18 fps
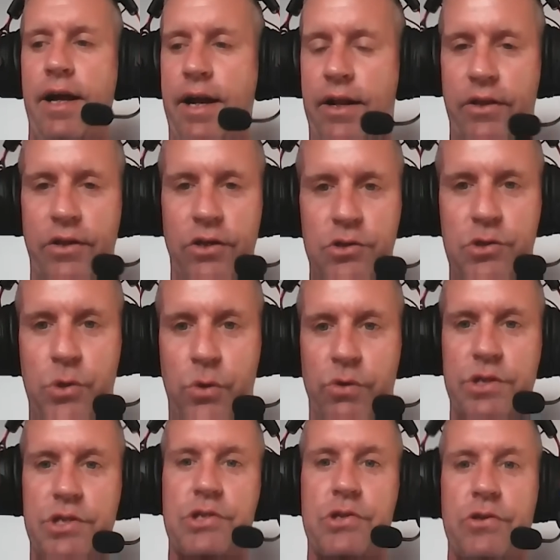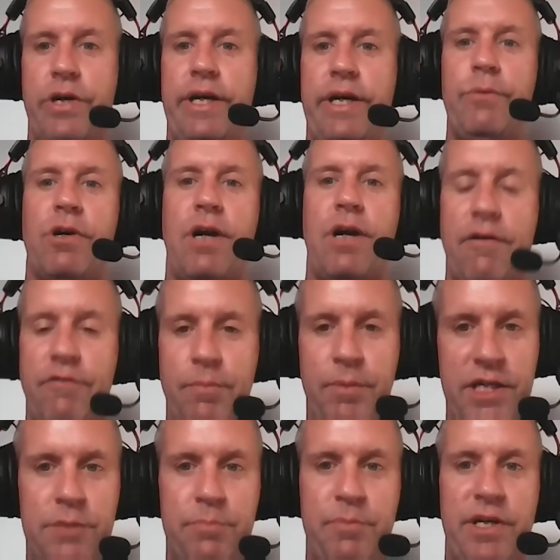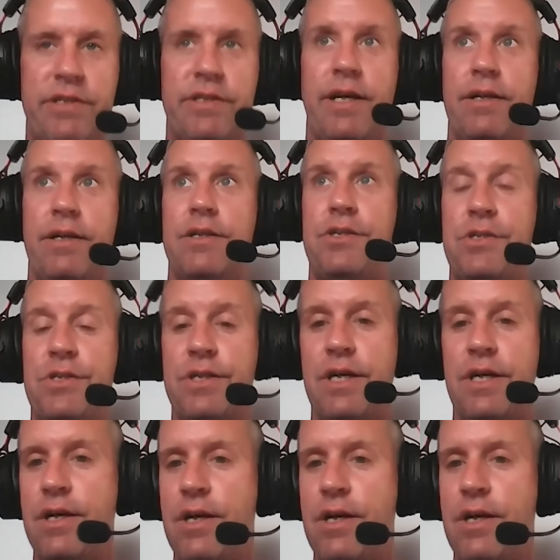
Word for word: and a little tourist street where everybody speaks English,